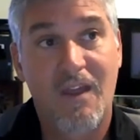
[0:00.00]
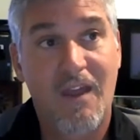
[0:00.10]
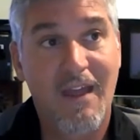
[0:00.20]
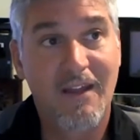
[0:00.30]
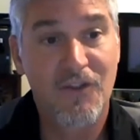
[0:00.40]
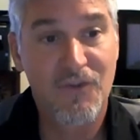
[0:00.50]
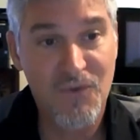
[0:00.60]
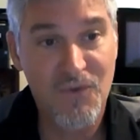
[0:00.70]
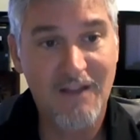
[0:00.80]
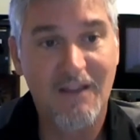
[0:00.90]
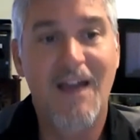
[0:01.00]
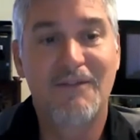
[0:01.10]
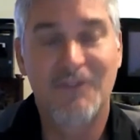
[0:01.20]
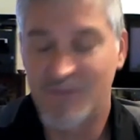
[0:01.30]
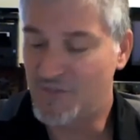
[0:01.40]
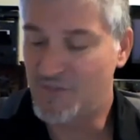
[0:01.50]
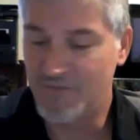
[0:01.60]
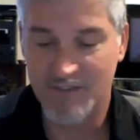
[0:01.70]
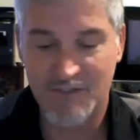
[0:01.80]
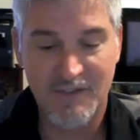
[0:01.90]
and through that life of
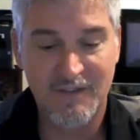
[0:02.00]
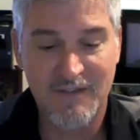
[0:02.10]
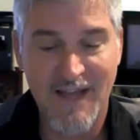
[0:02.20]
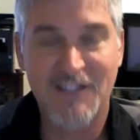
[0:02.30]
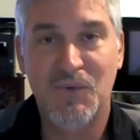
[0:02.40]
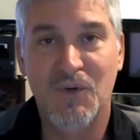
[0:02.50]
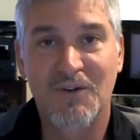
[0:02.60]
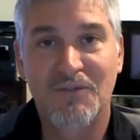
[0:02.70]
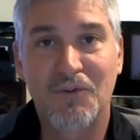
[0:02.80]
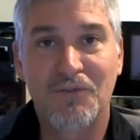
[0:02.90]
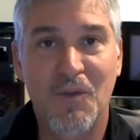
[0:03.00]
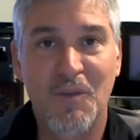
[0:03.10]
service, that's where fulfillment